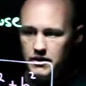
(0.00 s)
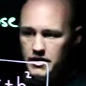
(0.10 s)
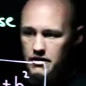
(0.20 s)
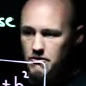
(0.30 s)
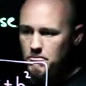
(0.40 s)

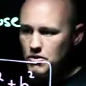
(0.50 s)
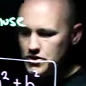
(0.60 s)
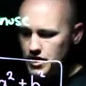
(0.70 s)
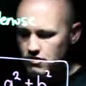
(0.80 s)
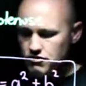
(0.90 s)
Now
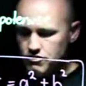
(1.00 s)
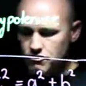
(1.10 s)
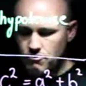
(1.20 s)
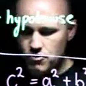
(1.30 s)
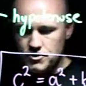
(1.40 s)
Pythagoras
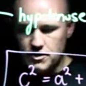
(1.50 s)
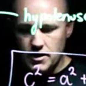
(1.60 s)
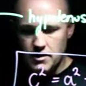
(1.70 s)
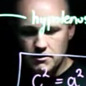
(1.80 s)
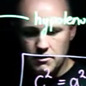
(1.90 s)
theorem would
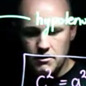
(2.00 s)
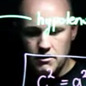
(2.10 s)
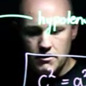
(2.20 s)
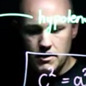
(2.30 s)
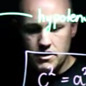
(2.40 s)
say
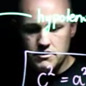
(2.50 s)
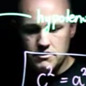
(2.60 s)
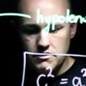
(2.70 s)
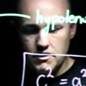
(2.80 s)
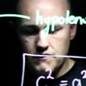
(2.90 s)
that
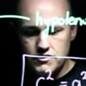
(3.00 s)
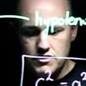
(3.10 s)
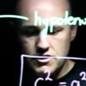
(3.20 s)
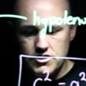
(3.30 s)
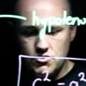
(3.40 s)
if
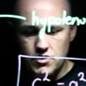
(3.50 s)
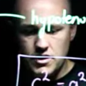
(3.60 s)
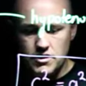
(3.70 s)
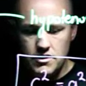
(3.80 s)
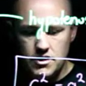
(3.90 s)
C
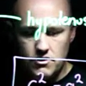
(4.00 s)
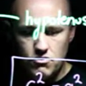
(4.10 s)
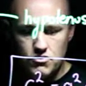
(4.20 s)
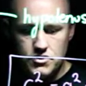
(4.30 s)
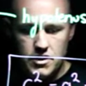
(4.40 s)
squared
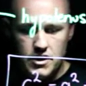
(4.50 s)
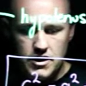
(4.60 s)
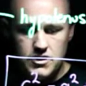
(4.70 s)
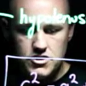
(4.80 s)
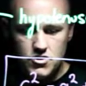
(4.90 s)
equals
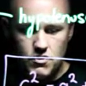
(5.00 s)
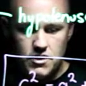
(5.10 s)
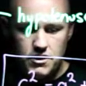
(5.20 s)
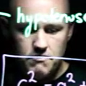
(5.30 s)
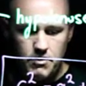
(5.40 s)
A
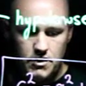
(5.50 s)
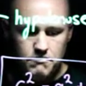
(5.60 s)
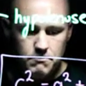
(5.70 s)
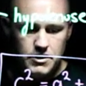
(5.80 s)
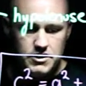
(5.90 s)
squared plus
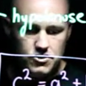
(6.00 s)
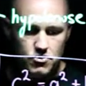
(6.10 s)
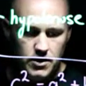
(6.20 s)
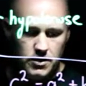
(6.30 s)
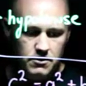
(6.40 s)
B
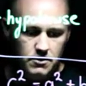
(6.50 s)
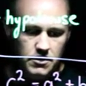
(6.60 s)
squared,